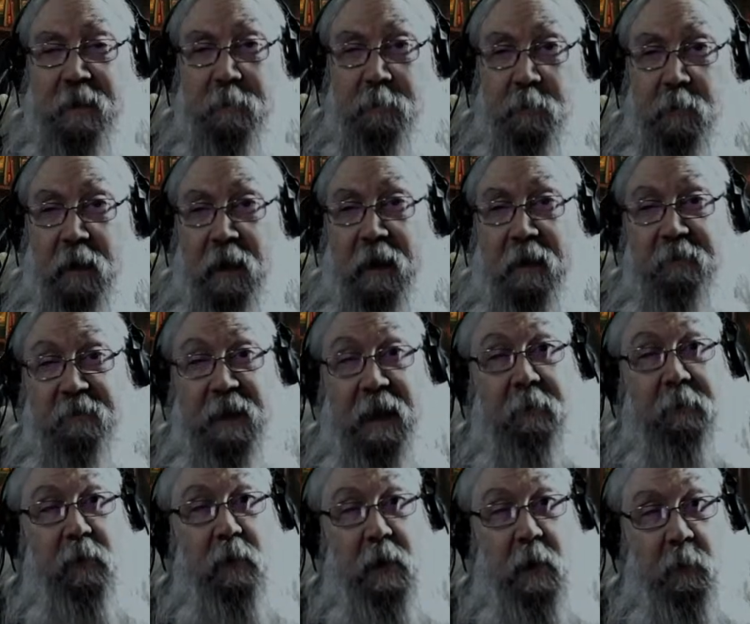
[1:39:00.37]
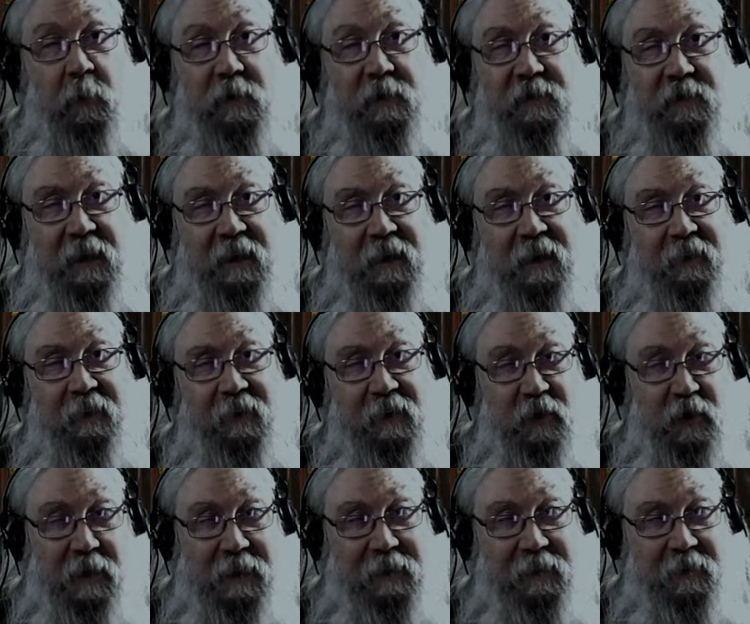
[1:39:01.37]
say, have never noticed any of
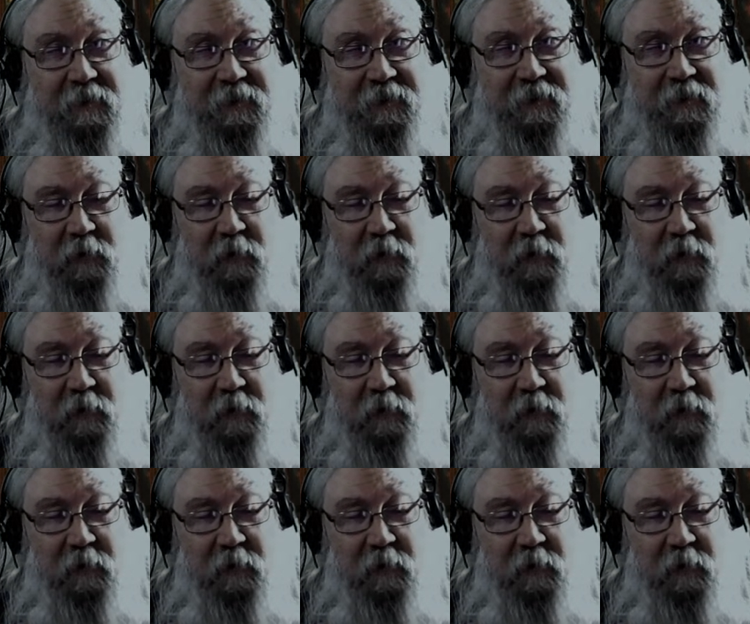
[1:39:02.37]
the changes